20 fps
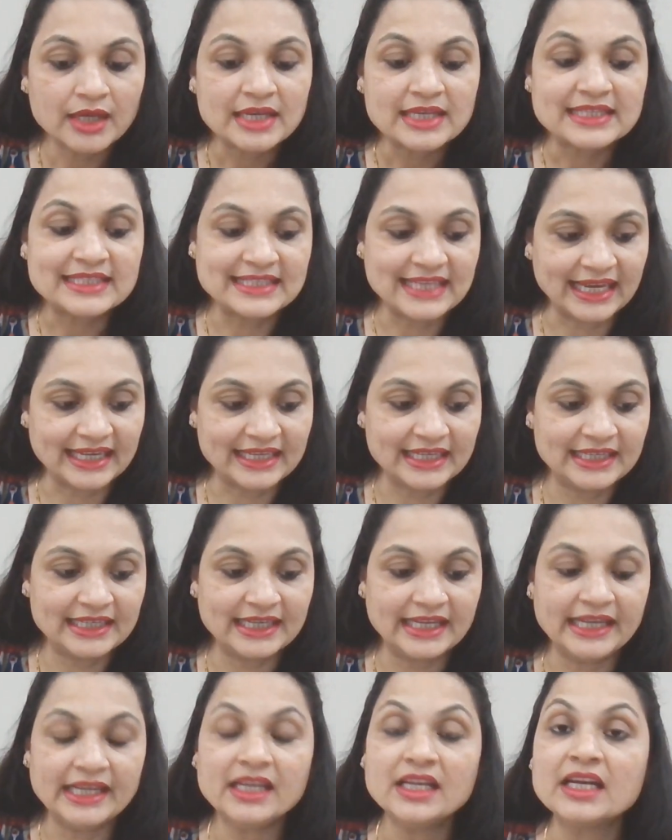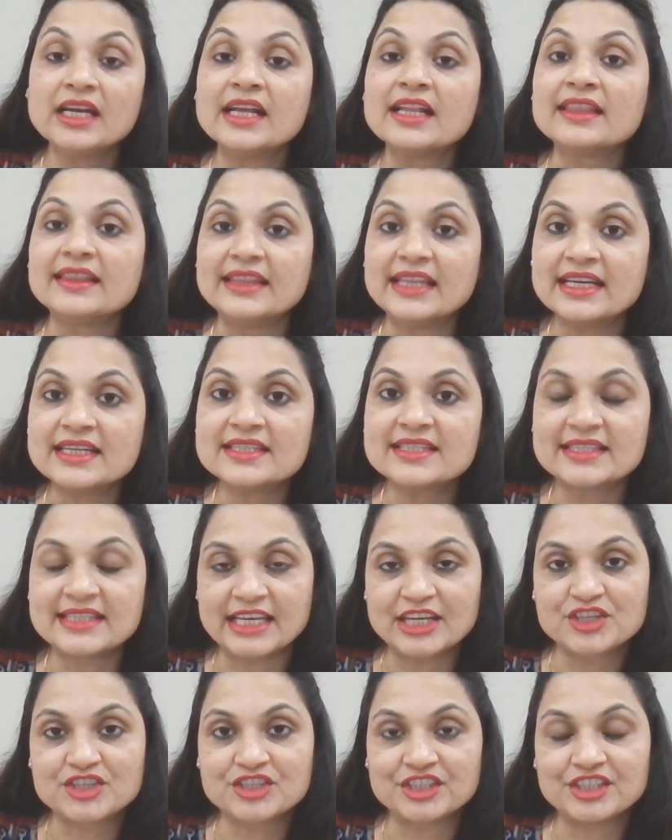Secondly, this
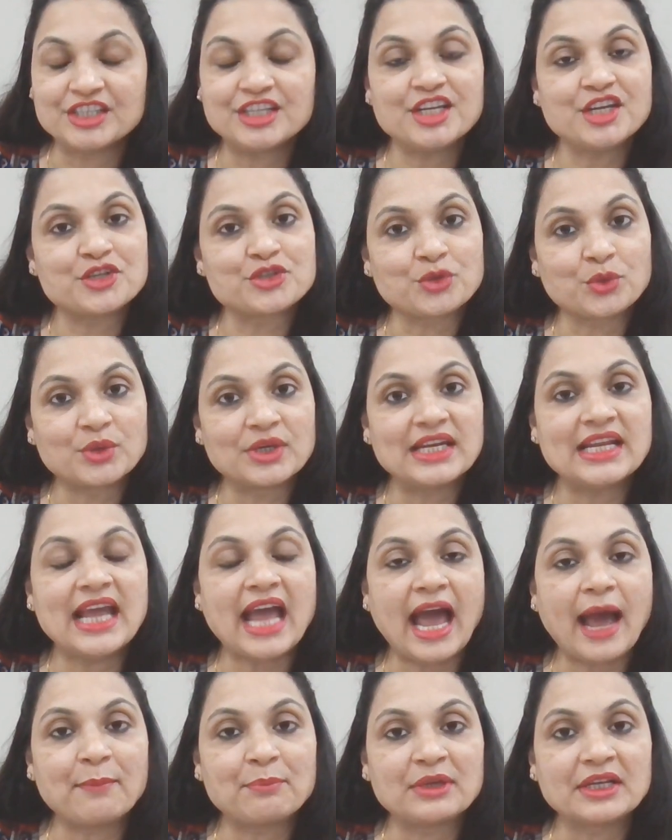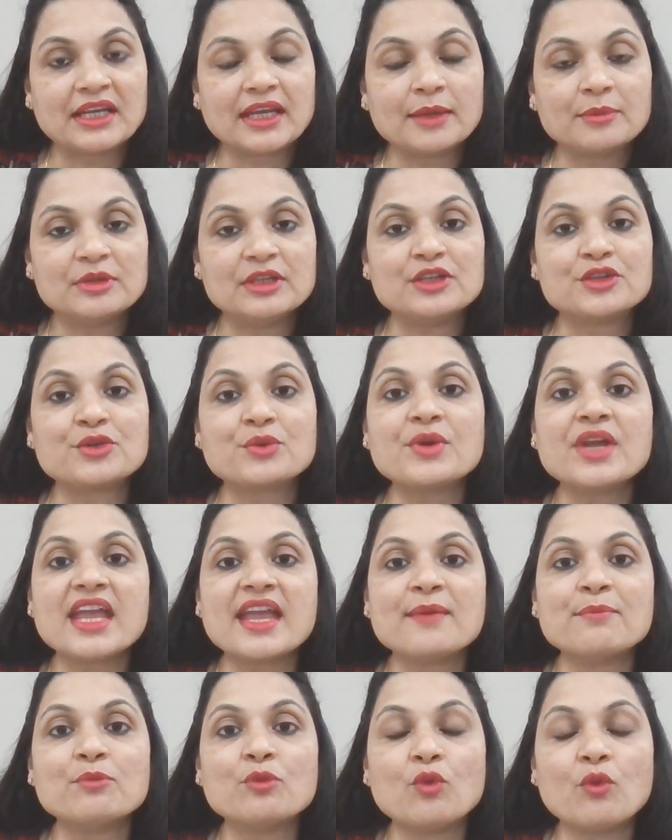section is only applicable to
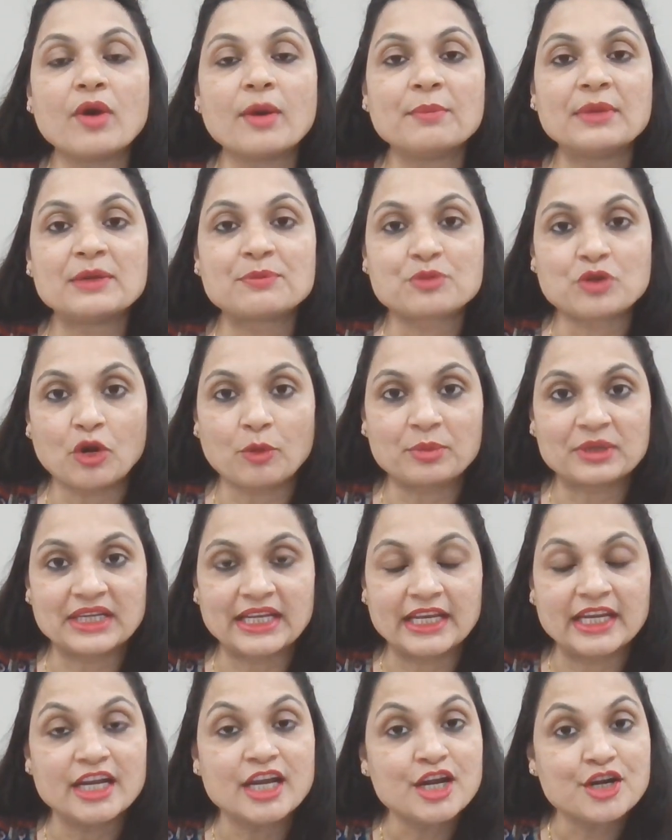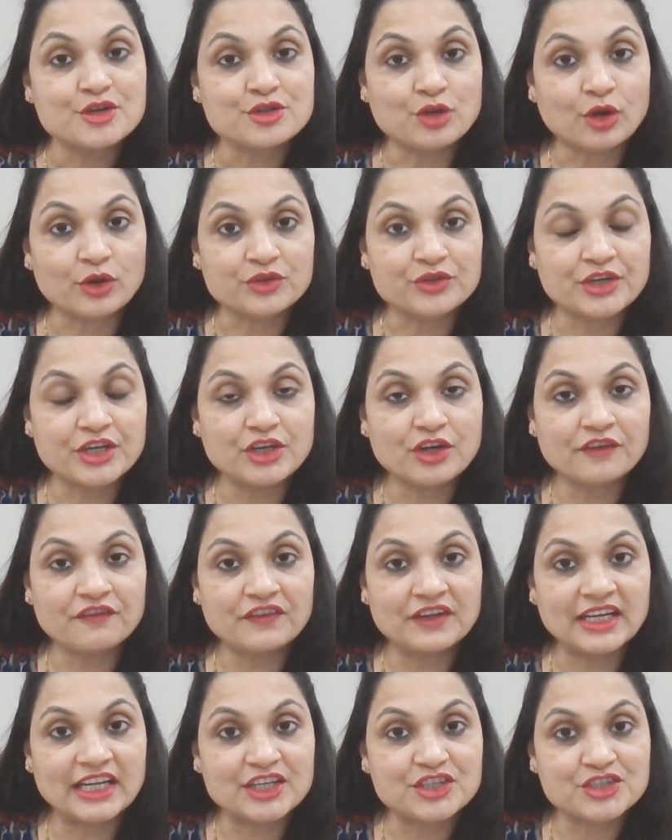immovable property. Doctrine of
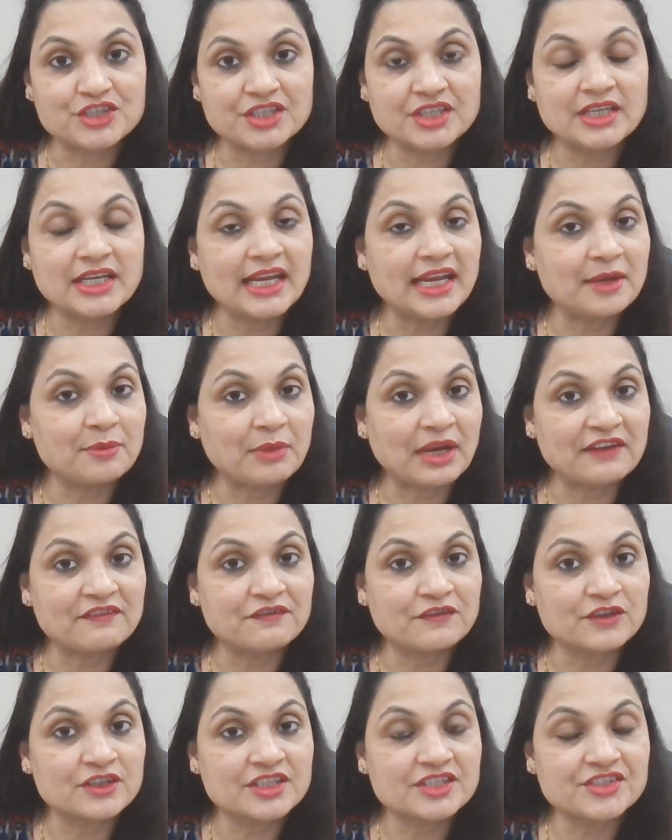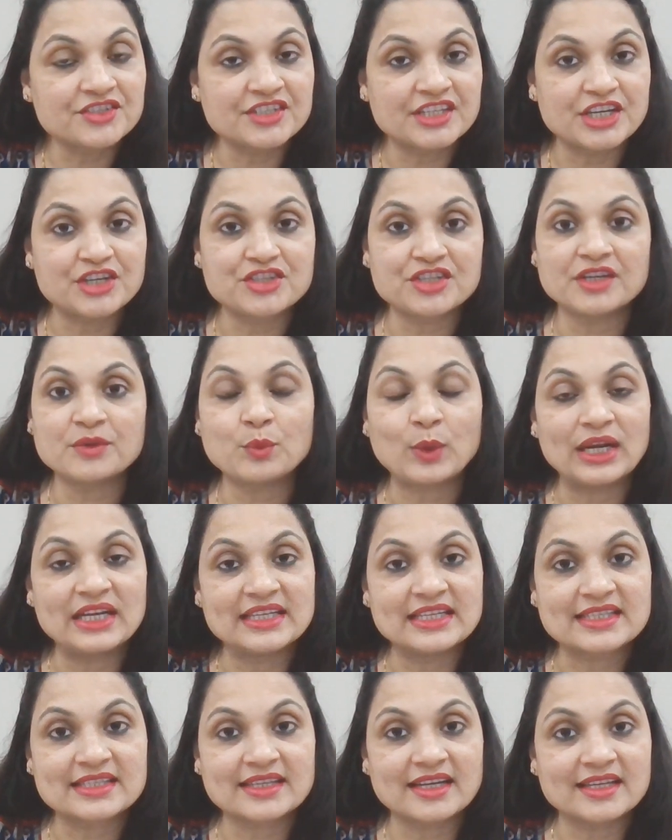election, in my first session while
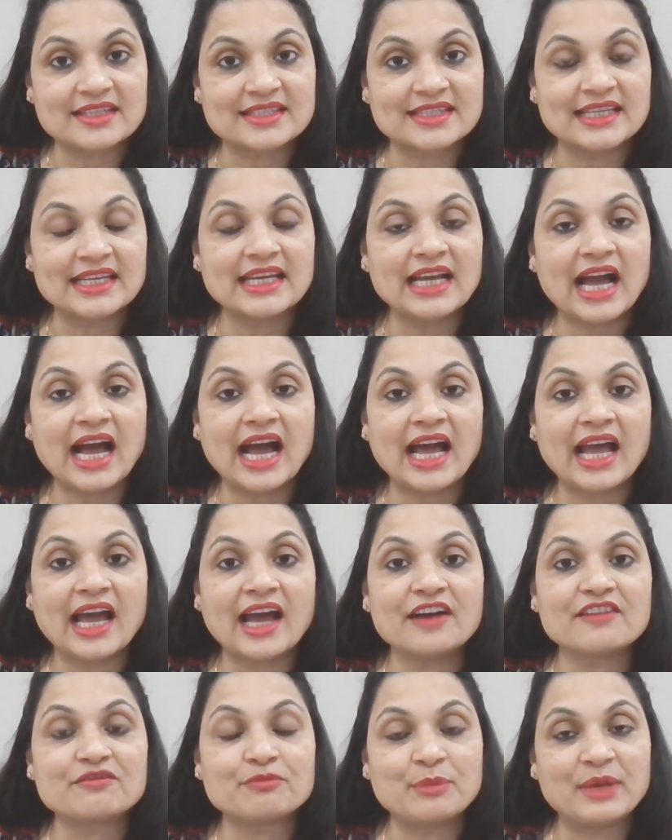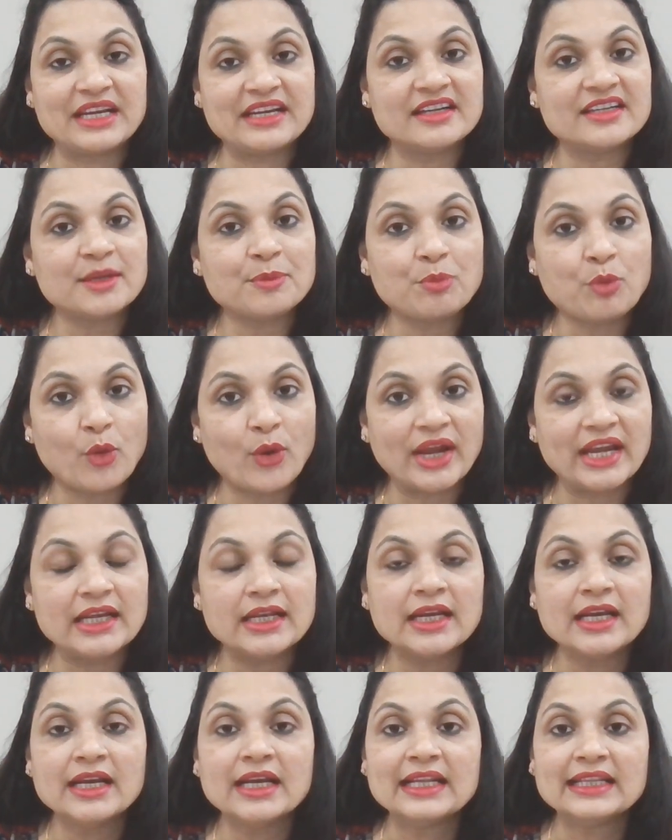discussing, I have made it a point
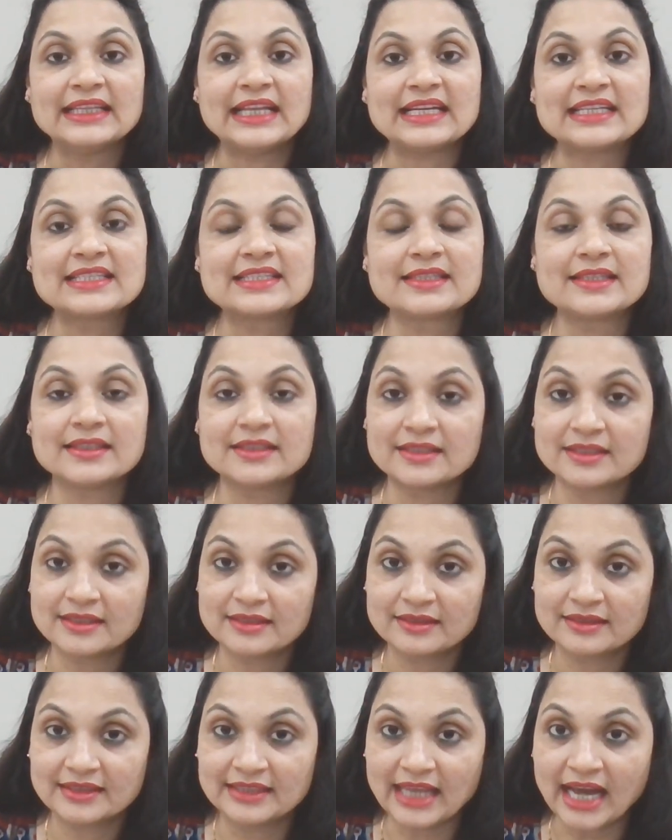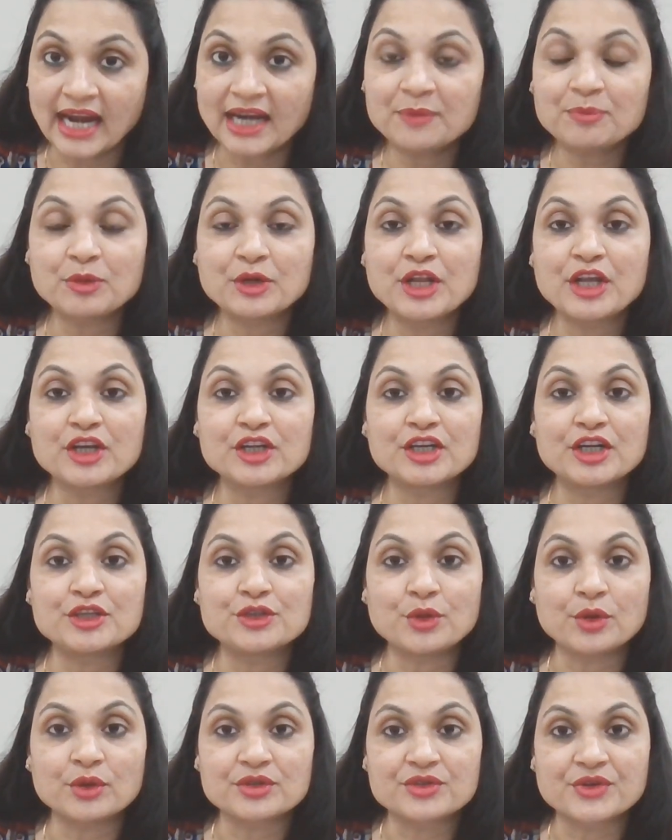that that particular
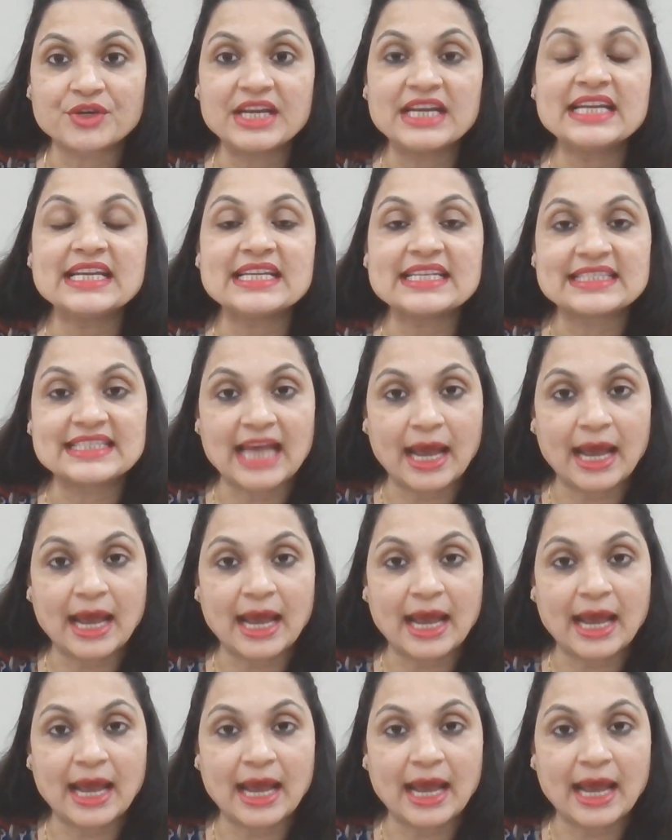doctrine is